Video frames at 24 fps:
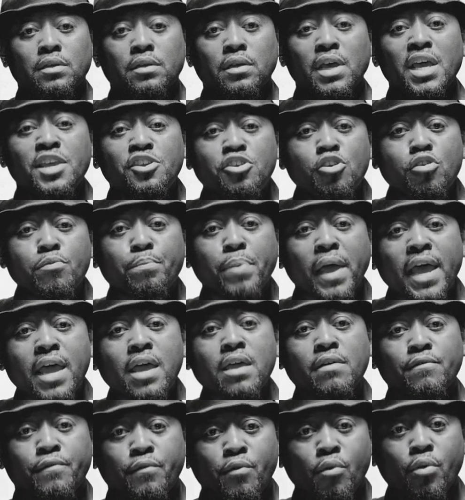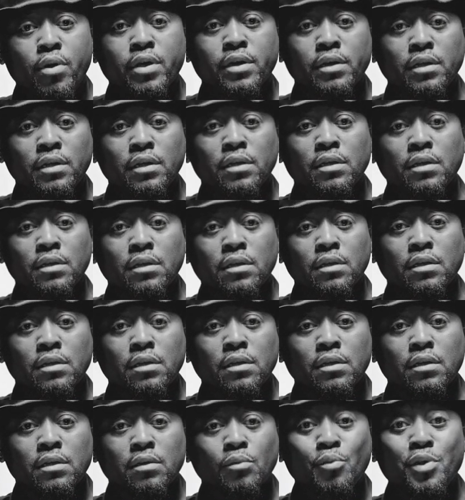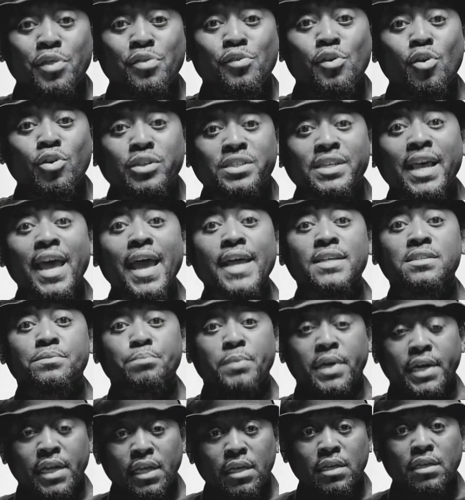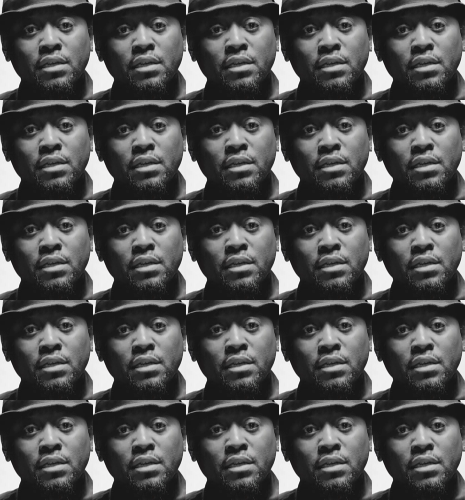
And you're paying for it with your tax money.